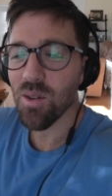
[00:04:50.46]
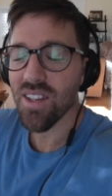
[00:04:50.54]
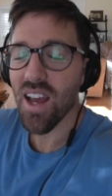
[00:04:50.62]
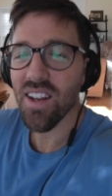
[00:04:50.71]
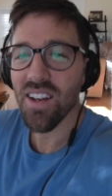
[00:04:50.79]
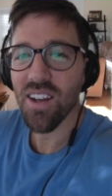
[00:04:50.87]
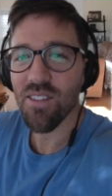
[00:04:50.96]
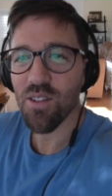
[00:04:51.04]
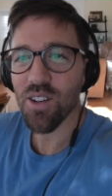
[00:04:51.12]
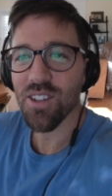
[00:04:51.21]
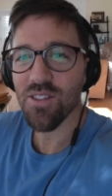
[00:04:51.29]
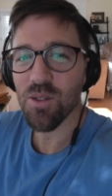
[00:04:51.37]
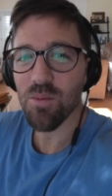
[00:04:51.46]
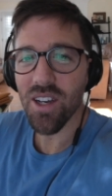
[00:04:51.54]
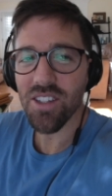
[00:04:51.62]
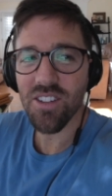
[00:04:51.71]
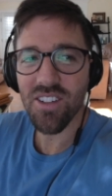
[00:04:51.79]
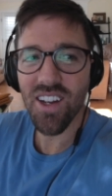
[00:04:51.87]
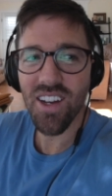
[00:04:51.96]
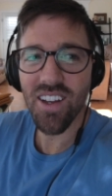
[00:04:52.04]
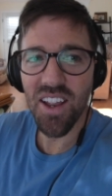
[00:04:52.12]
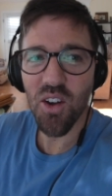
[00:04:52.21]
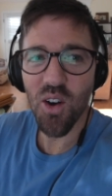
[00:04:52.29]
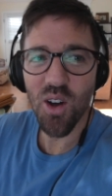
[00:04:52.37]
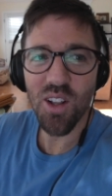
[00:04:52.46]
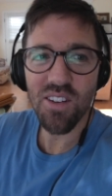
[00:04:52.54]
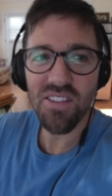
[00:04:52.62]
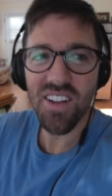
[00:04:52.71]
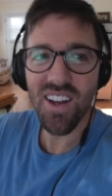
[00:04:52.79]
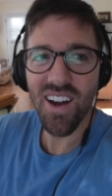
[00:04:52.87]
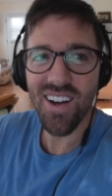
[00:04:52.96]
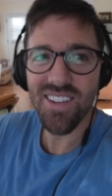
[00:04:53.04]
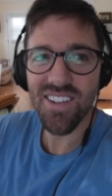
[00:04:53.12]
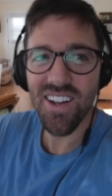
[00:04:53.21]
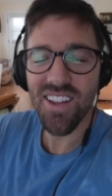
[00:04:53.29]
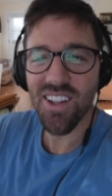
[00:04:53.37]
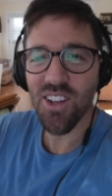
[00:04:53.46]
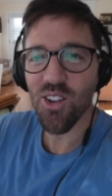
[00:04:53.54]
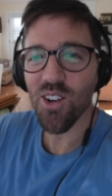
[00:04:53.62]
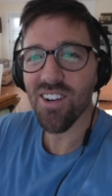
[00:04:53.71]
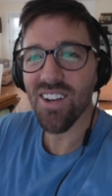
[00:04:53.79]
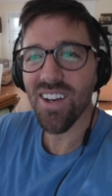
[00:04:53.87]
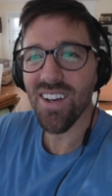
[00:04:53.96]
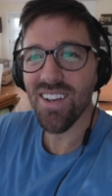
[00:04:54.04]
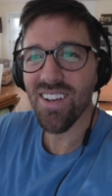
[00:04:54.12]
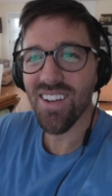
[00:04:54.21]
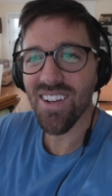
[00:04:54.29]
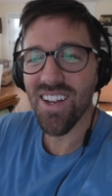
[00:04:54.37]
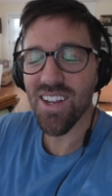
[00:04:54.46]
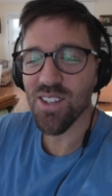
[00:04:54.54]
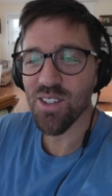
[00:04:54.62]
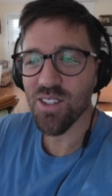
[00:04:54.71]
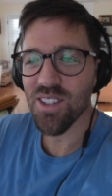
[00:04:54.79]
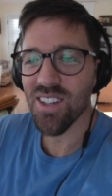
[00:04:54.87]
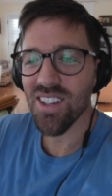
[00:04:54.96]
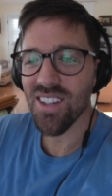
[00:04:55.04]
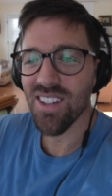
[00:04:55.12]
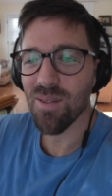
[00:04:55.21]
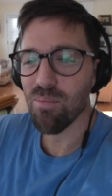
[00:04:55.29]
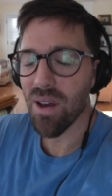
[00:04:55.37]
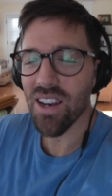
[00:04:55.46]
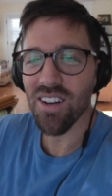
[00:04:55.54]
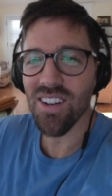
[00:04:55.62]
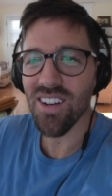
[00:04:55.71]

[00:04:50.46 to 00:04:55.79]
I was editing footage from yesterday and all of the content that you're in is better.